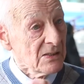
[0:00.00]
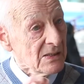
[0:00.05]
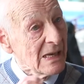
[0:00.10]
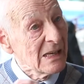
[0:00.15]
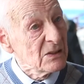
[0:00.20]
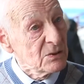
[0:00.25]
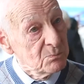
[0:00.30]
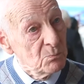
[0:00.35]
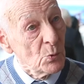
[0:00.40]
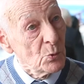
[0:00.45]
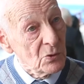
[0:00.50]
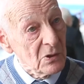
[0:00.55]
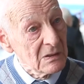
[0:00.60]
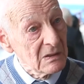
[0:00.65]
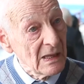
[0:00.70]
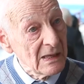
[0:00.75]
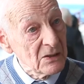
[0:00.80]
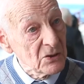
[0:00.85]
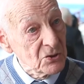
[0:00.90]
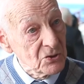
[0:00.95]
Yes, more or
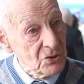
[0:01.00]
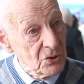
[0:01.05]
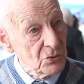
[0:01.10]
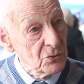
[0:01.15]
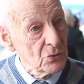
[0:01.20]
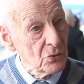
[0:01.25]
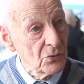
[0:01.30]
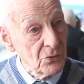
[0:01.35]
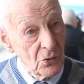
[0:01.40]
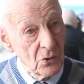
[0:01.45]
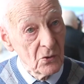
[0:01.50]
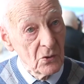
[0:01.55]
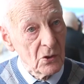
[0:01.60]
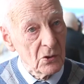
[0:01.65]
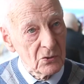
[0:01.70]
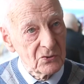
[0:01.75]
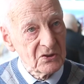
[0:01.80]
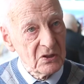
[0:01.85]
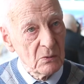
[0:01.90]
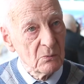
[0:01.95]
less. You know, the only
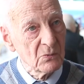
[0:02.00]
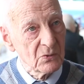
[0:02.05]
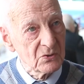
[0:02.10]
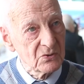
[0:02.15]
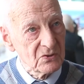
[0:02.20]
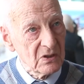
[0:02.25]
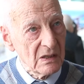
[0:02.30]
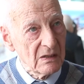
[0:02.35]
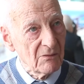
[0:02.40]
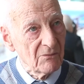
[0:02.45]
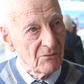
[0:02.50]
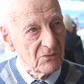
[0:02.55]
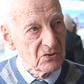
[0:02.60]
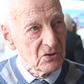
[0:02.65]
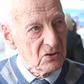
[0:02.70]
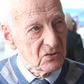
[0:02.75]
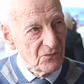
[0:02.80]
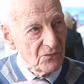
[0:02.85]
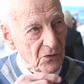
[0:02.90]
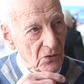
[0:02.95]
other team was
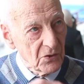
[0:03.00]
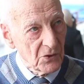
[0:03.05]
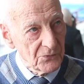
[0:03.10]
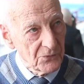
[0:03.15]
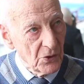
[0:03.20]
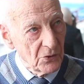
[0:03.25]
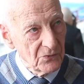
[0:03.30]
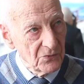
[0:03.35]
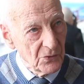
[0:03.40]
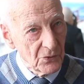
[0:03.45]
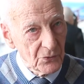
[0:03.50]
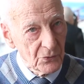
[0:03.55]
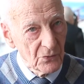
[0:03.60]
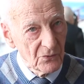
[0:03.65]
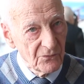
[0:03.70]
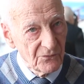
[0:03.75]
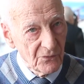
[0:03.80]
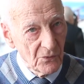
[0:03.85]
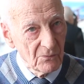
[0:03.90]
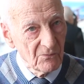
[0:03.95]
just further down the
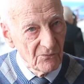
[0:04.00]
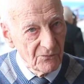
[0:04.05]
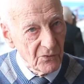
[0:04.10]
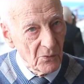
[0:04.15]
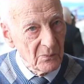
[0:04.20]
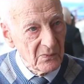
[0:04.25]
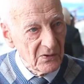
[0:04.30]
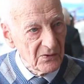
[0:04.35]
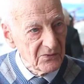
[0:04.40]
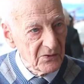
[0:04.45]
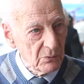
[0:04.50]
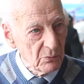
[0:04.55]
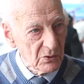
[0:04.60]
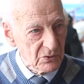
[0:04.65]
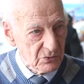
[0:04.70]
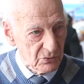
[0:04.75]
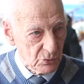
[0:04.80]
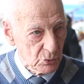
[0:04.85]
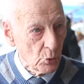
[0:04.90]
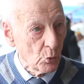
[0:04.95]
road from Airdrie,
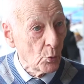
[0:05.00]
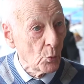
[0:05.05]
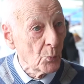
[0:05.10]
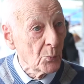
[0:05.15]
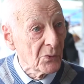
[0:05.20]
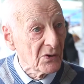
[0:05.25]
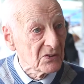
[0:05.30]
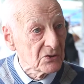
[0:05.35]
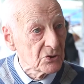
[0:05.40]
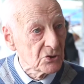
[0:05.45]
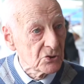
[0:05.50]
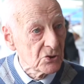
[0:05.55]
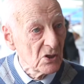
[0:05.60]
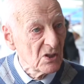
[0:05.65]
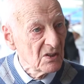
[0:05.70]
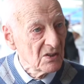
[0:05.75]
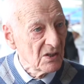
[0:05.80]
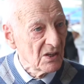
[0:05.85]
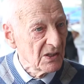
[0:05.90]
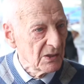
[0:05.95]
which was Coatbridge,
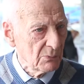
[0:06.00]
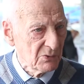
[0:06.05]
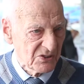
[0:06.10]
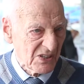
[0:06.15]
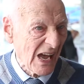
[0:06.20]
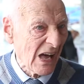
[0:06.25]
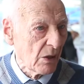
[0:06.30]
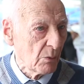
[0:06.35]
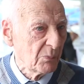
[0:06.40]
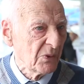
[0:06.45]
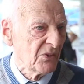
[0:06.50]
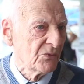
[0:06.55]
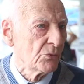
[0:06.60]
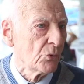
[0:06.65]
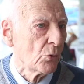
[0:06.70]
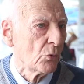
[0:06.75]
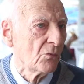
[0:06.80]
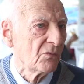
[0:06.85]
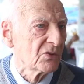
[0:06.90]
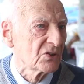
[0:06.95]
and it was Albion
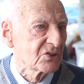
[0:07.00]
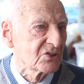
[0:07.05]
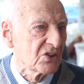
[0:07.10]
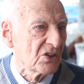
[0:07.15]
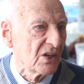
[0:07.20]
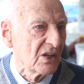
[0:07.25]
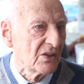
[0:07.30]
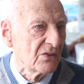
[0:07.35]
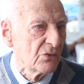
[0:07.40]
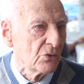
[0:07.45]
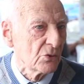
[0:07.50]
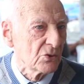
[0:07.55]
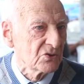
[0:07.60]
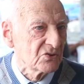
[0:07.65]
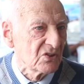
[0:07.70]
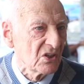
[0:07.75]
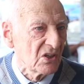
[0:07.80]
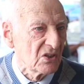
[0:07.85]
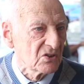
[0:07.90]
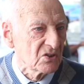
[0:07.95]
Rovers in those
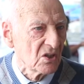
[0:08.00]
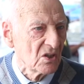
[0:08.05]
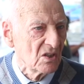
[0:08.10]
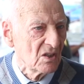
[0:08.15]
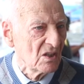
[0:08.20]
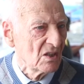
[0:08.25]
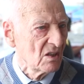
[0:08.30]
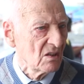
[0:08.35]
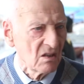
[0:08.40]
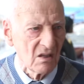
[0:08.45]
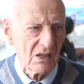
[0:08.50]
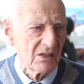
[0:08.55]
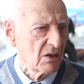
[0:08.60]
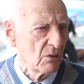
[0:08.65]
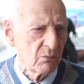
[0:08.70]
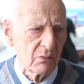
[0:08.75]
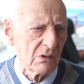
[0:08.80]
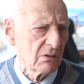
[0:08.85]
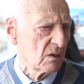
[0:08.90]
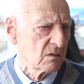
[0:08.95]
days. And
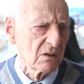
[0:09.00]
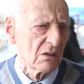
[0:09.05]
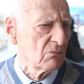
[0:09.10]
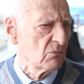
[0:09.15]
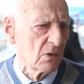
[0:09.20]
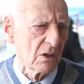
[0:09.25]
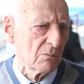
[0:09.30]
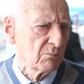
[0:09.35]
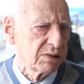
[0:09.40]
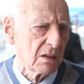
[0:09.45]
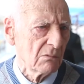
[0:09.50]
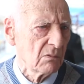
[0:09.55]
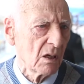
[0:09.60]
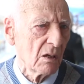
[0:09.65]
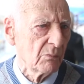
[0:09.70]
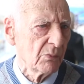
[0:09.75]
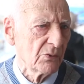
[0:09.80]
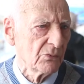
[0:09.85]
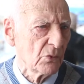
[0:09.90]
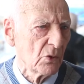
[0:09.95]
I didn't want to play with
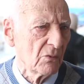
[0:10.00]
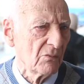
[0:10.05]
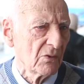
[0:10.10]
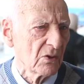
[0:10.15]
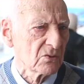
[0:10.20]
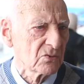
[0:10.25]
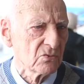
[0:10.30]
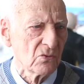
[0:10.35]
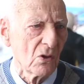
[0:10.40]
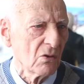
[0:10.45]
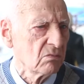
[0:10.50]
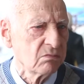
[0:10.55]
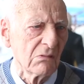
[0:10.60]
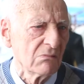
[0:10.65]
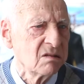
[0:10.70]
Albion Rovers, no.